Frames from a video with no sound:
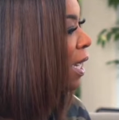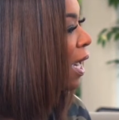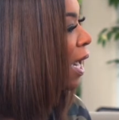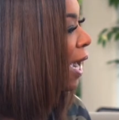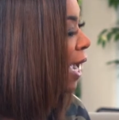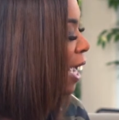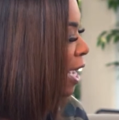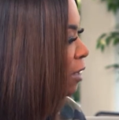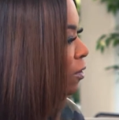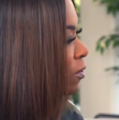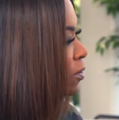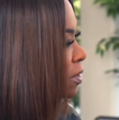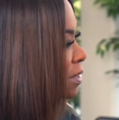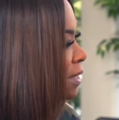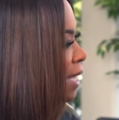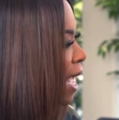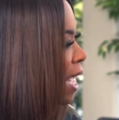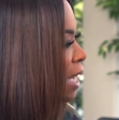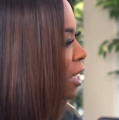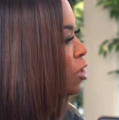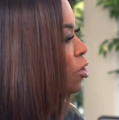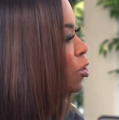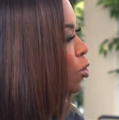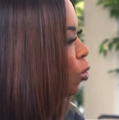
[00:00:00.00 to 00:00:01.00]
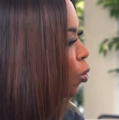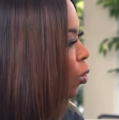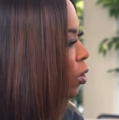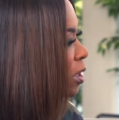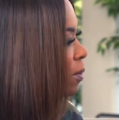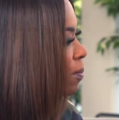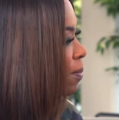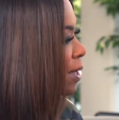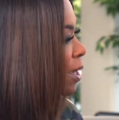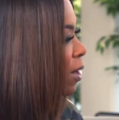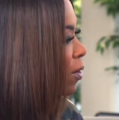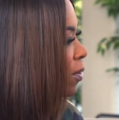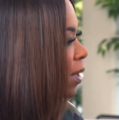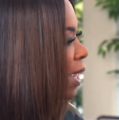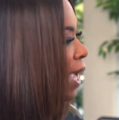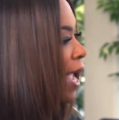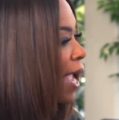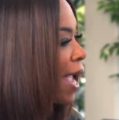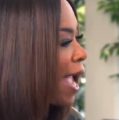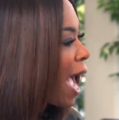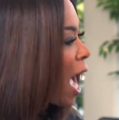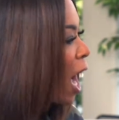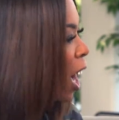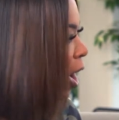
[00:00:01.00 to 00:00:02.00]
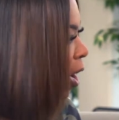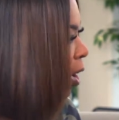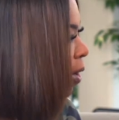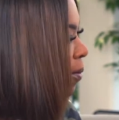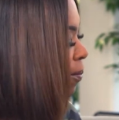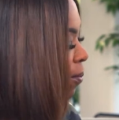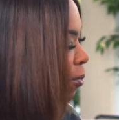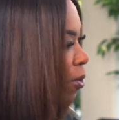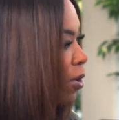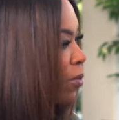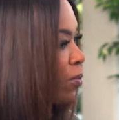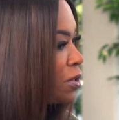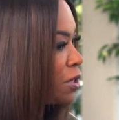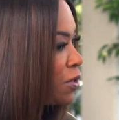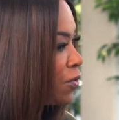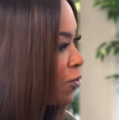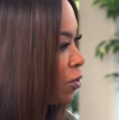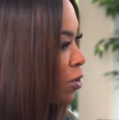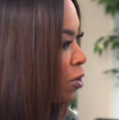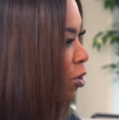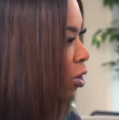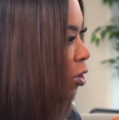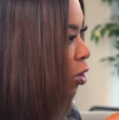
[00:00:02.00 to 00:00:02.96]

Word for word: I understand, and you're going to be okay. How important was it for you to